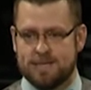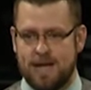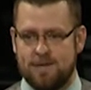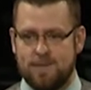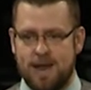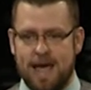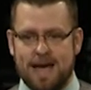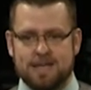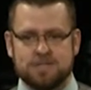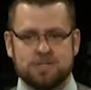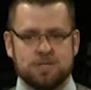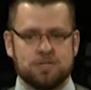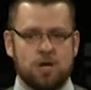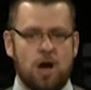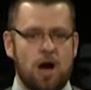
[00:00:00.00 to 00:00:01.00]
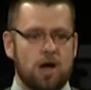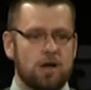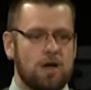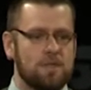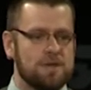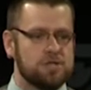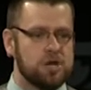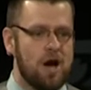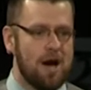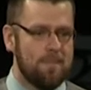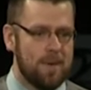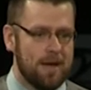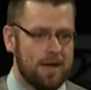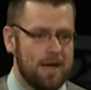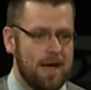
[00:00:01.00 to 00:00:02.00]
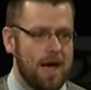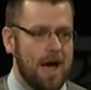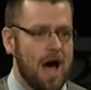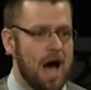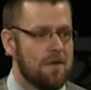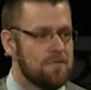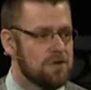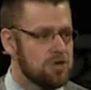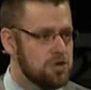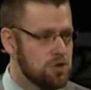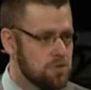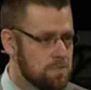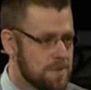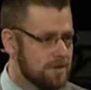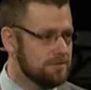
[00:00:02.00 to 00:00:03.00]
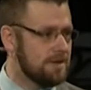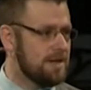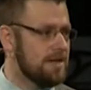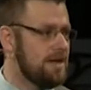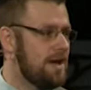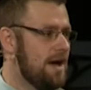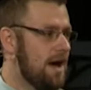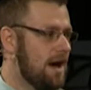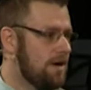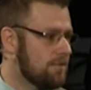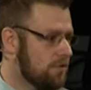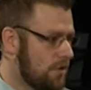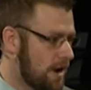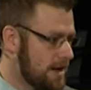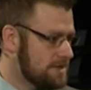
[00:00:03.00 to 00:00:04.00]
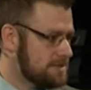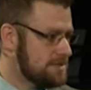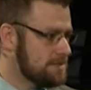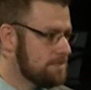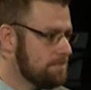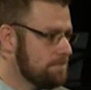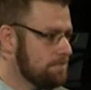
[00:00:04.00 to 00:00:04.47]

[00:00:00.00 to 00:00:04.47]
I've been asked to talk on the topic of the humility of Christ.